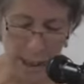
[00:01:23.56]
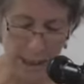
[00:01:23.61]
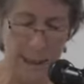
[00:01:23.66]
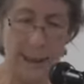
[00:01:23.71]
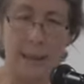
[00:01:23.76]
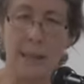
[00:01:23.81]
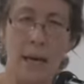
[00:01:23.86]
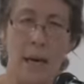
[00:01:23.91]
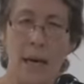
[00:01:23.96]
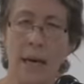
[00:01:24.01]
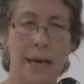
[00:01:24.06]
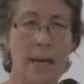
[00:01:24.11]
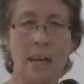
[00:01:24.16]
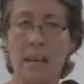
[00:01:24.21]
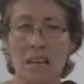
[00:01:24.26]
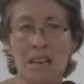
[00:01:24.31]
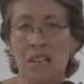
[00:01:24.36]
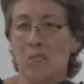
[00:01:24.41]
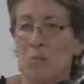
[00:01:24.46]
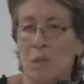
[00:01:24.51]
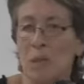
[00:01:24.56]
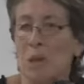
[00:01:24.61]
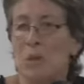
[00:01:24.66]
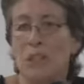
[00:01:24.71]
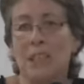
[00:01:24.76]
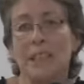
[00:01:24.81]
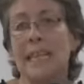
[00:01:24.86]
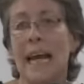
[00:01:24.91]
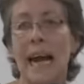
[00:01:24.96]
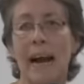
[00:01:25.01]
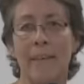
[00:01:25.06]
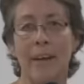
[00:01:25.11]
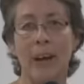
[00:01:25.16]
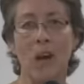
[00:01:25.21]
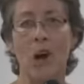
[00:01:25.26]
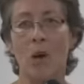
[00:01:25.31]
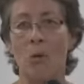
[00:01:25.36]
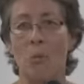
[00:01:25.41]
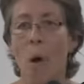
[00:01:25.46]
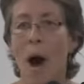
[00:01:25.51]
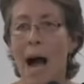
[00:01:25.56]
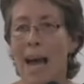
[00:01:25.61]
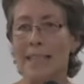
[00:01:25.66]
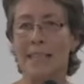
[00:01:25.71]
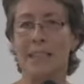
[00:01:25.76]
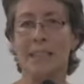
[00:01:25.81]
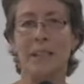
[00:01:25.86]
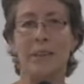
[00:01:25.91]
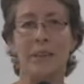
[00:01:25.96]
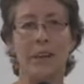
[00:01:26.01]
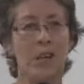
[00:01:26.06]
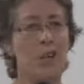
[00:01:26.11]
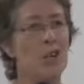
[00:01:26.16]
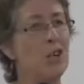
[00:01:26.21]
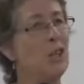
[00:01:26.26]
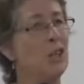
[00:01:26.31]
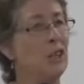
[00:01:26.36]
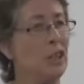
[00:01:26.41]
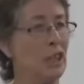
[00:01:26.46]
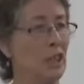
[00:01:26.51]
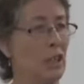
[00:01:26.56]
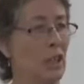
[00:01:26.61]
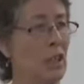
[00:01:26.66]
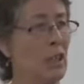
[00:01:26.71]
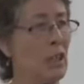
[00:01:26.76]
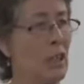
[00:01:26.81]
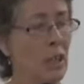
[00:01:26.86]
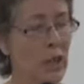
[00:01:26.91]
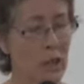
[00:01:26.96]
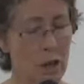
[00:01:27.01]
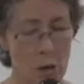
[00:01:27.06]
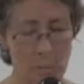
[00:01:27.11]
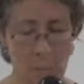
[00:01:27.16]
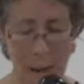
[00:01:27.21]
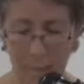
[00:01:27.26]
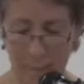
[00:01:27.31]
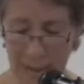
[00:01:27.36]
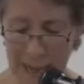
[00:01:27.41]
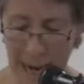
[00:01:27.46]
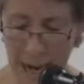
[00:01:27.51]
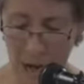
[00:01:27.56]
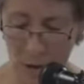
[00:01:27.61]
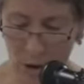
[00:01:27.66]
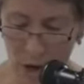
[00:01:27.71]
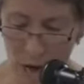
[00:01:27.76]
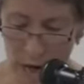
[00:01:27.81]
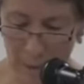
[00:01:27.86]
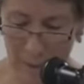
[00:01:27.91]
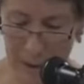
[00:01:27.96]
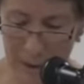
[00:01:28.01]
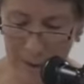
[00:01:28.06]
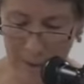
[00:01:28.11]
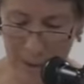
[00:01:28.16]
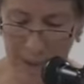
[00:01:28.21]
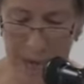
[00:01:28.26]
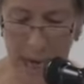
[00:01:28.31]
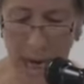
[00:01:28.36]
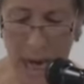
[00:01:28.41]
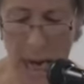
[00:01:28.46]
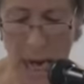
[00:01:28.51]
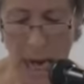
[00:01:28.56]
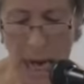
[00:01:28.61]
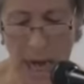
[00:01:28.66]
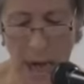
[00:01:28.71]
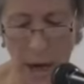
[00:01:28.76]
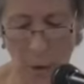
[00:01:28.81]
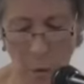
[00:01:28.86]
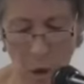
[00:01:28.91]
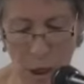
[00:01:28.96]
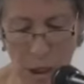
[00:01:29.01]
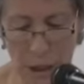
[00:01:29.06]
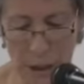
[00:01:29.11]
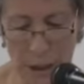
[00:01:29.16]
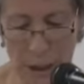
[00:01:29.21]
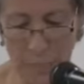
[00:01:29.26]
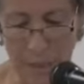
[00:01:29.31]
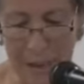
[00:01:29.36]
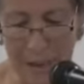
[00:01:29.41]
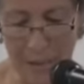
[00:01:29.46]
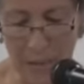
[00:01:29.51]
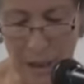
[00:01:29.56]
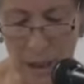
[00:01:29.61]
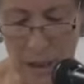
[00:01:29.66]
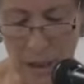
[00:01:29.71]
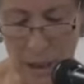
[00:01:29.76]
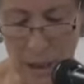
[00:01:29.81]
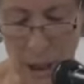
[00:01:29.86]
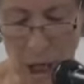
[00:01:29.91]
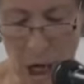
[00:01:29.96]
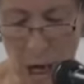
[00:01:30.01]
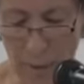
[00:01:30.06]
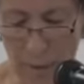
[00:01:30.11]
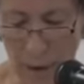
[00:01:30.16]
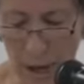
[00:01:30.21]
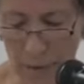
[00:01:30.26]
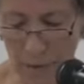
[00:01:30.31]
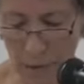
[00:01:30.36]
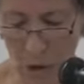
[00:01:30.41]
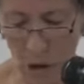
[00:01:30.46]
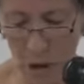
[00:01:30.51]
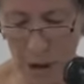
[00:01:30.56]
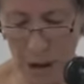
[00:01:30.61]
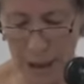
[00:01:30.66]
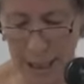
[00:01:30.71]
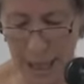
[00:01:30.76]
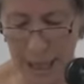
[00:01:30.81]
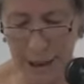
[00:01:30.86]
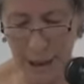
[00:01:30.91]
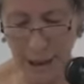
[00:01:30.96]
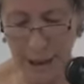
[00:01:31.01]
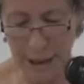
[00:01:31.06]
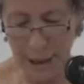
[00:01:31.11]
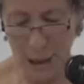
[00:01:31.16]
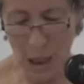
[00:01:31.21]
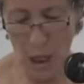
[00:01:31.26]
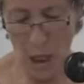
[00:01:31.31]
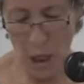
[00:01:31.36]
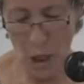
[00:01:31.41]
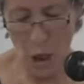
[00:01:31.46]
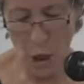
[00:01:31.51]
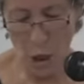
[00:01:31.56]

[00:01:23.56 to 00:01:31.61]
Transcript: in our society? We all just carry on. Why isn't there a huge, you know, public outcry about that? And I wanted to spend the time that I've got today just